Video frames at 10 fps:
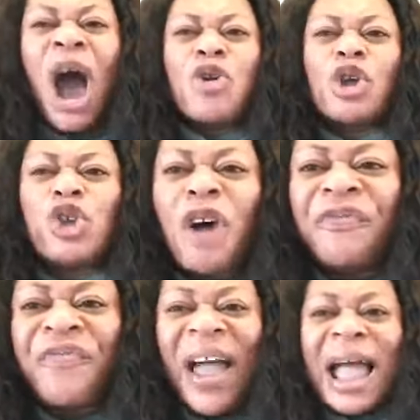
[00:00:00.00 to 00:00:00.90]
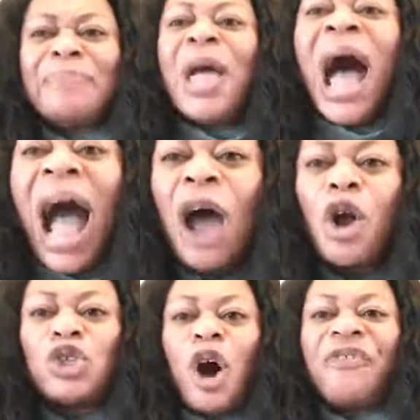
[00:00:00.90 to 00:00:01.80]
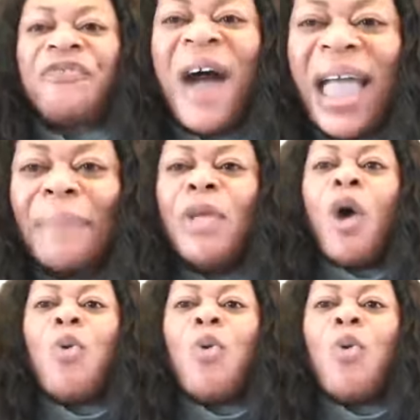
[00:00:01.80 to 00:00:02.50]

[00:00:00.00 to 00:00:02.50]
Arrows of fire. Arrows of fire.